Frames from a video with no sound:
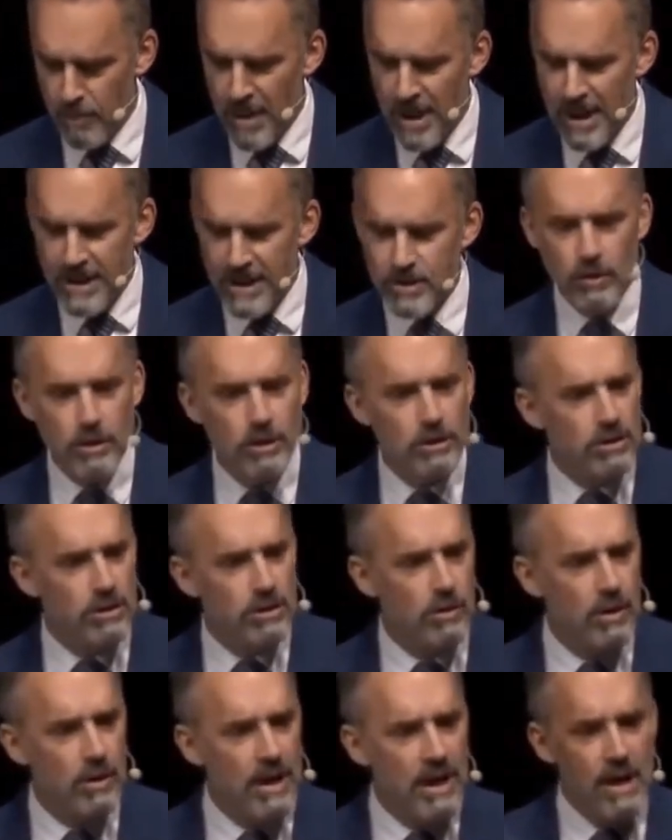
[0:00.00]
It's
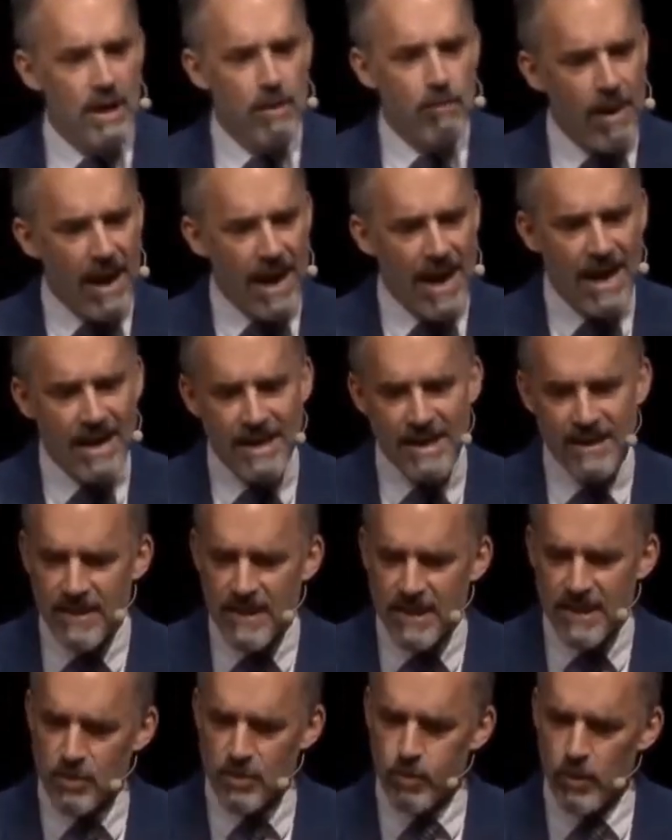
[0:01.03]
also bad in
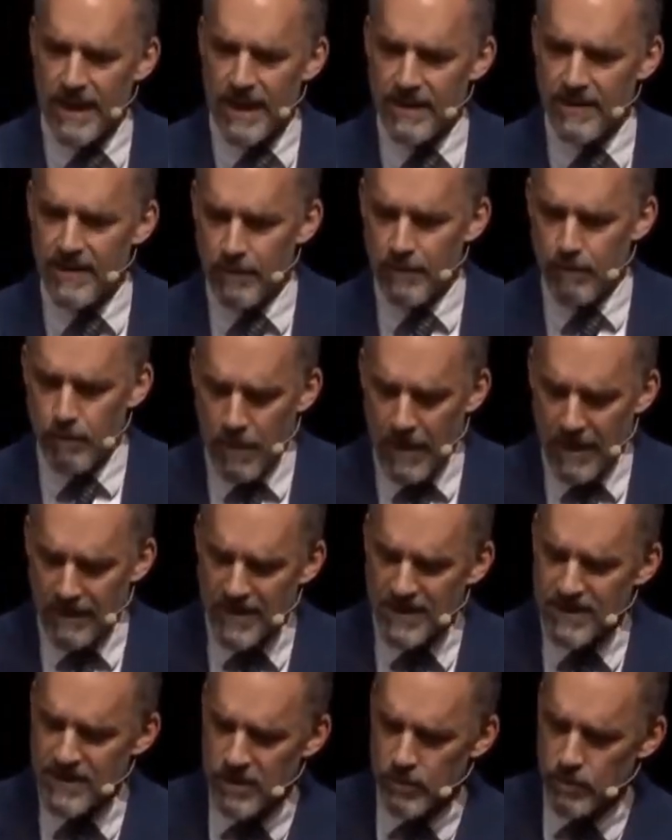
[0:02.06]
this way, and
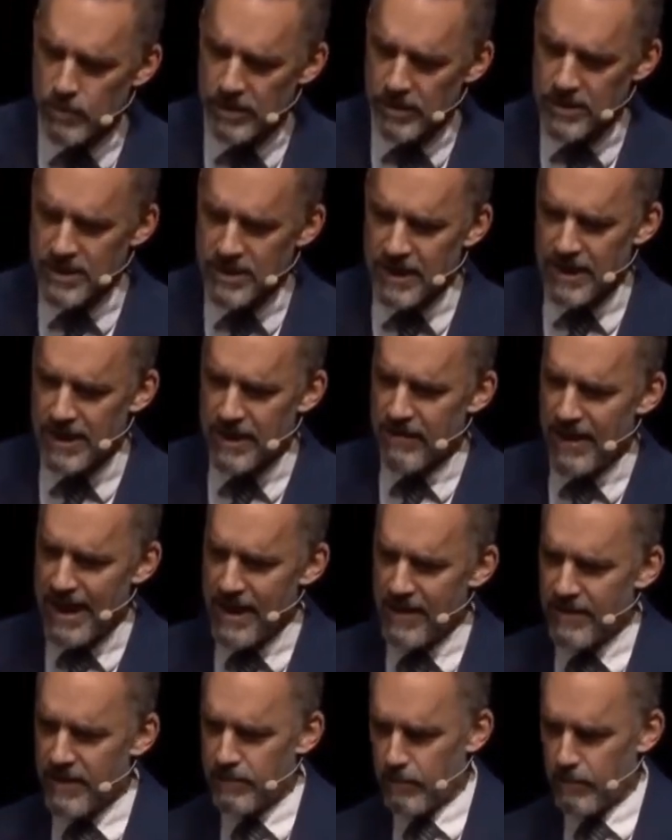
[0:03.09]
this is a real sleight of
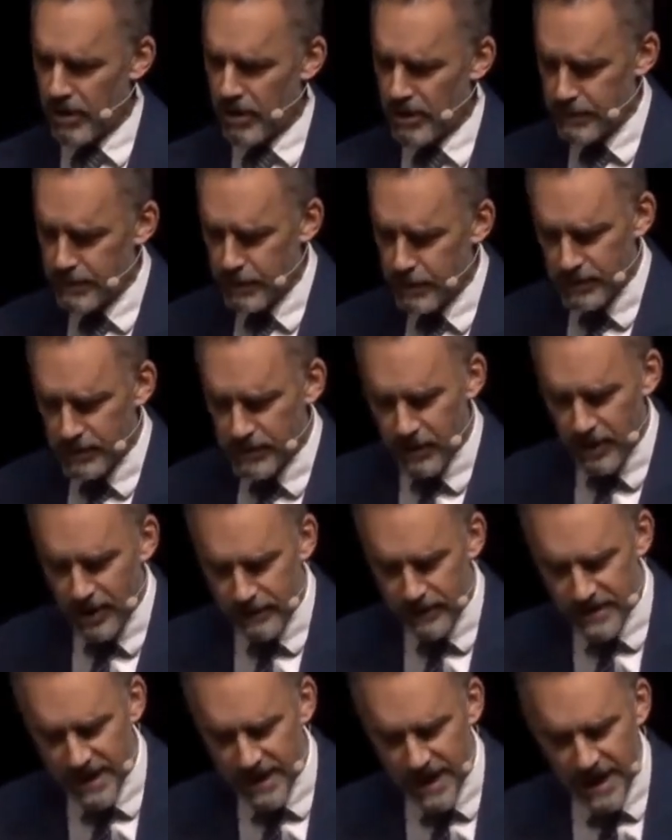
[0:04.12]
hand that Marx pulls off,
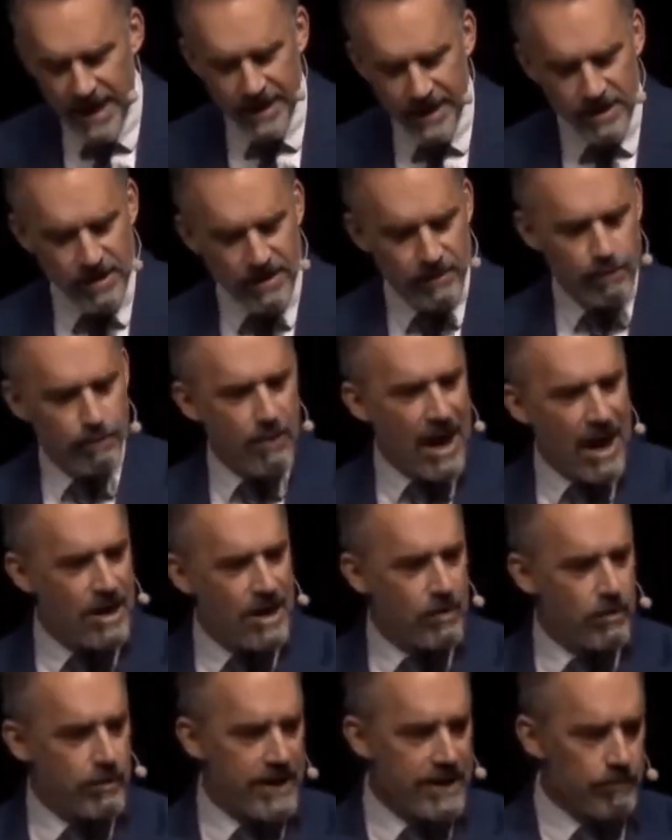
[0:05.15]
is you have a
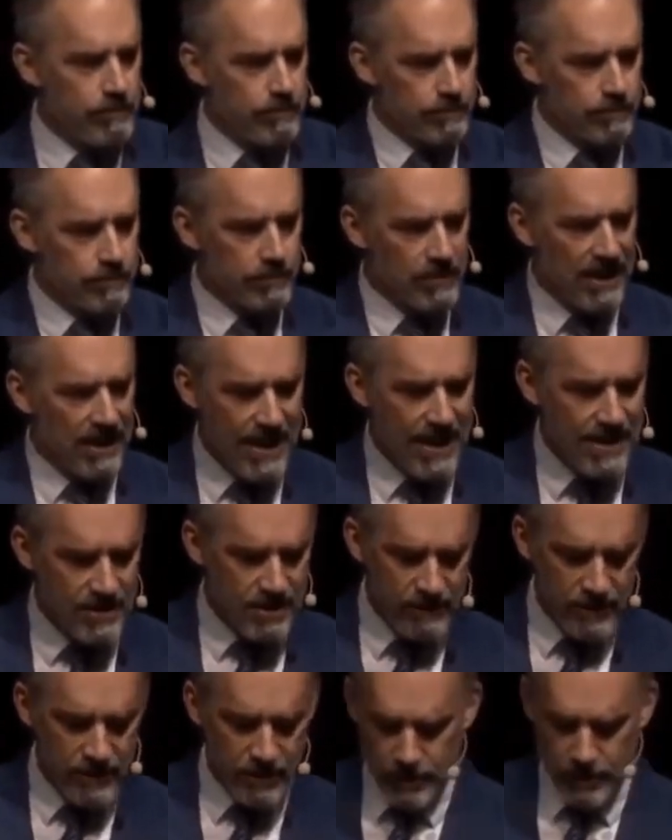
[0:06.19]
binary class
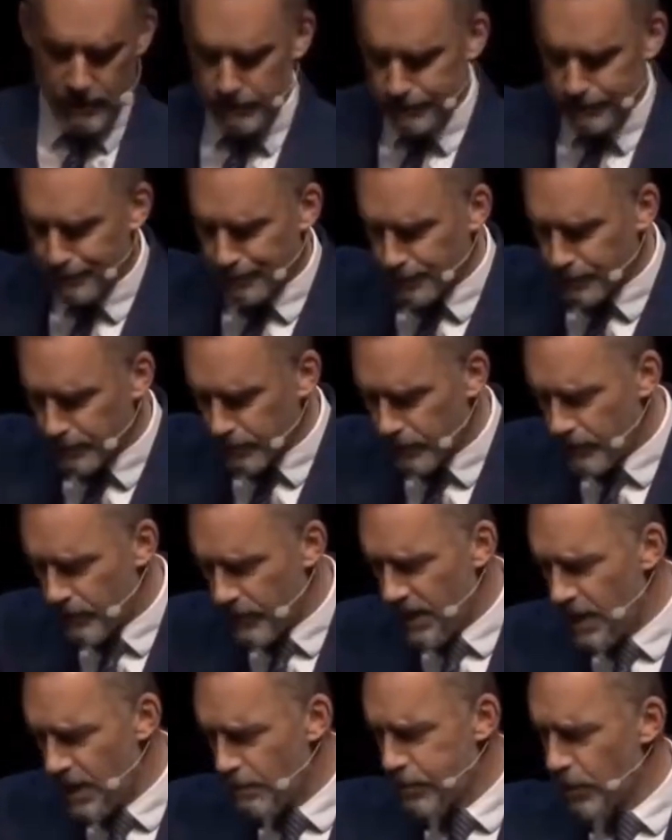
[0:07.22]
division,
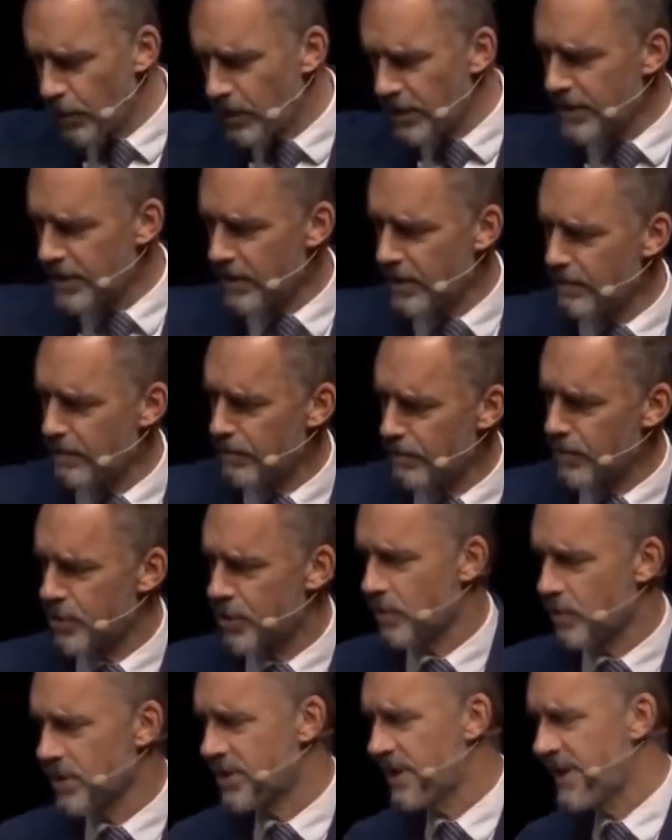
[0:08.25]
proletariat and
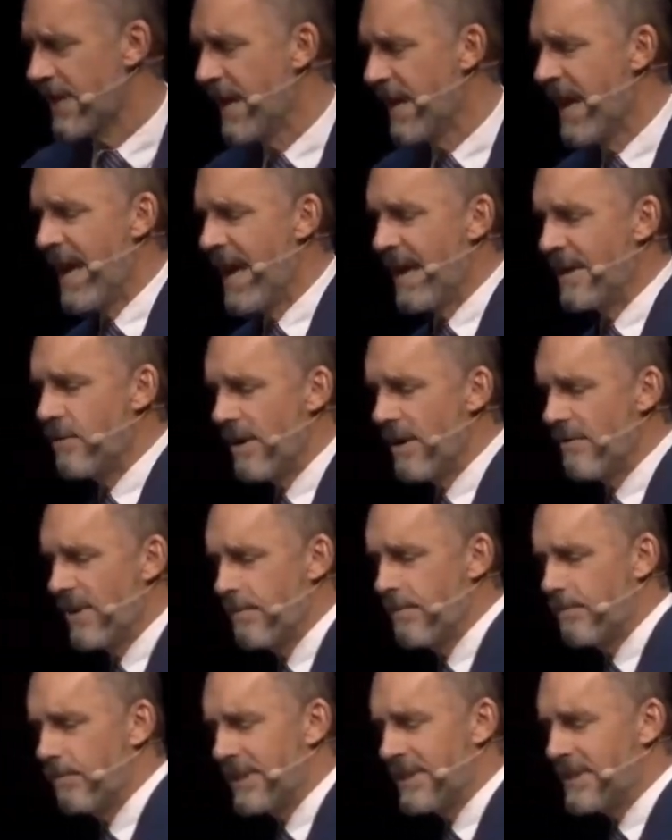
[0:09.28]
bourgeoisie, and you have an
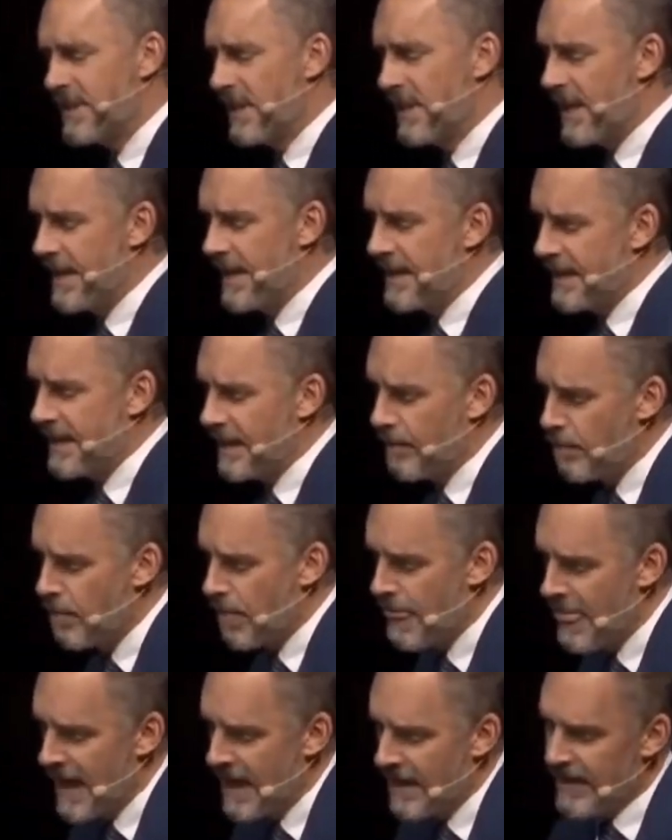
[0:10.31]
implicit idea
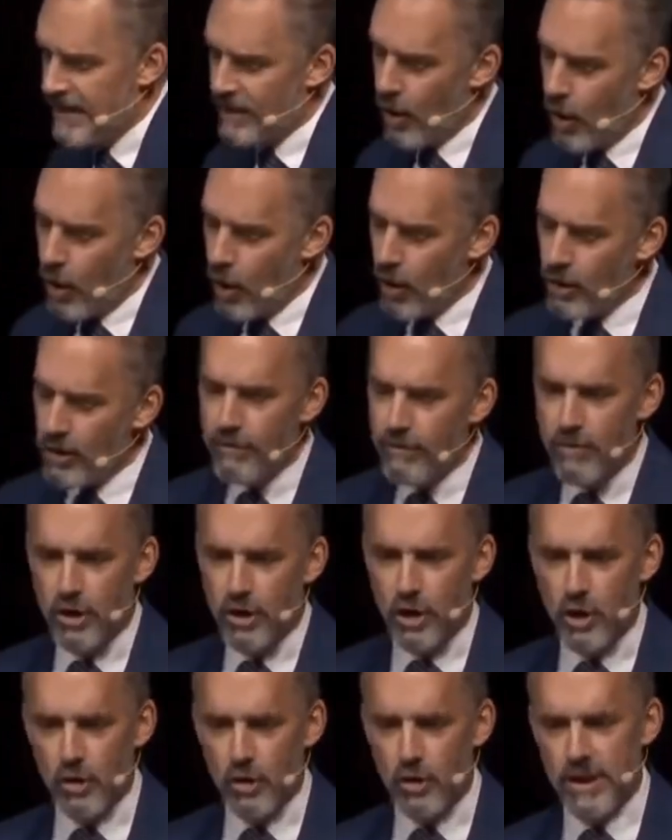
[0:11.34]
that all of the
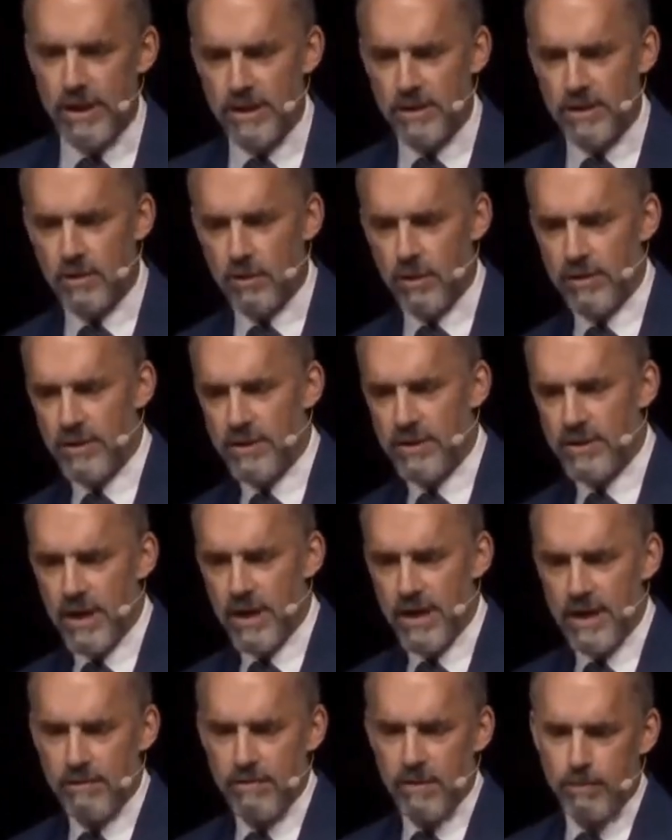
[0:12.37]
good is on the side of the